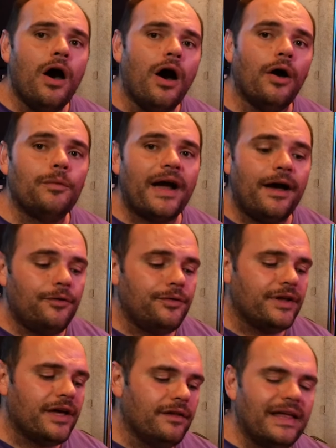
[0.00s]

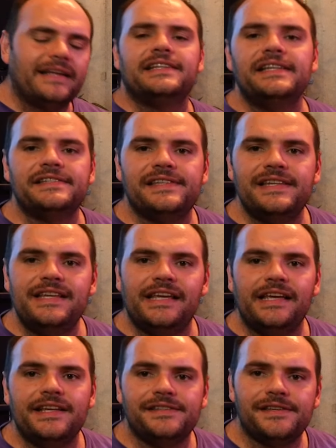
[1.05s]
around collecting
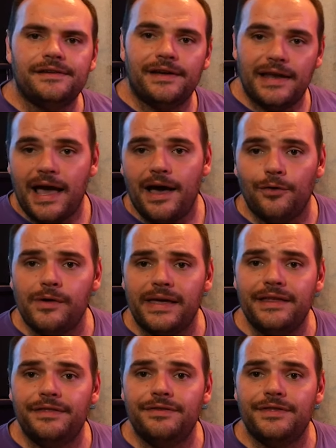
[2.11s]
CDs now
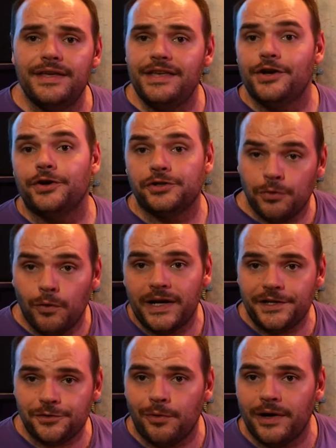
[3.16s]
in the year
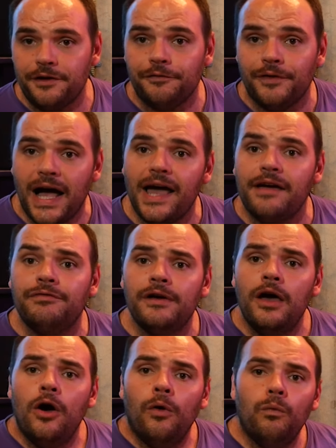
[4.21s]
2025,
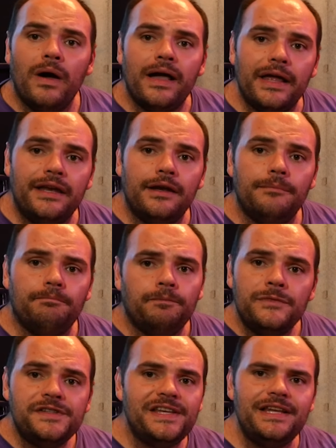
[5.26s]
when
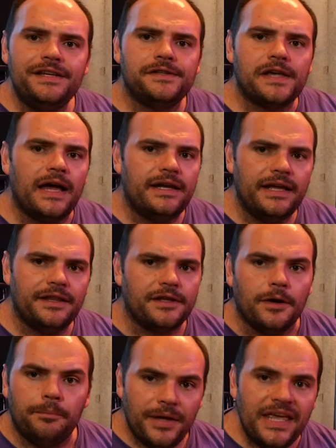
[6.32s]
CDs kind of hit
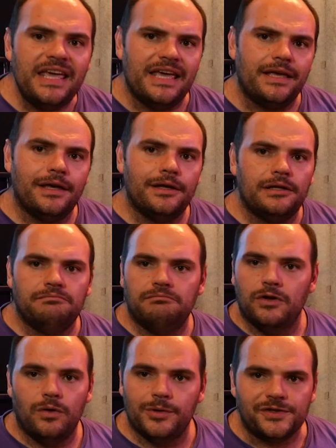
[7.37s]
their peak
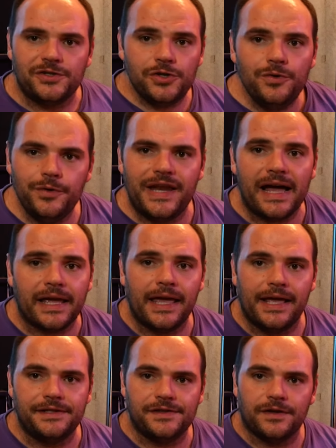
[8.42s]
almost 2
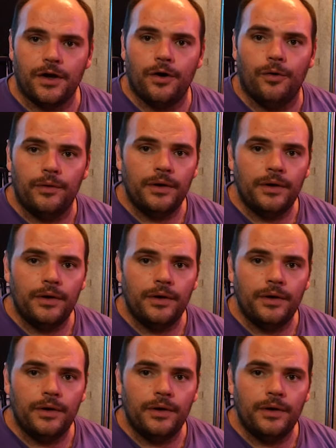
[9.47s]
decades ago.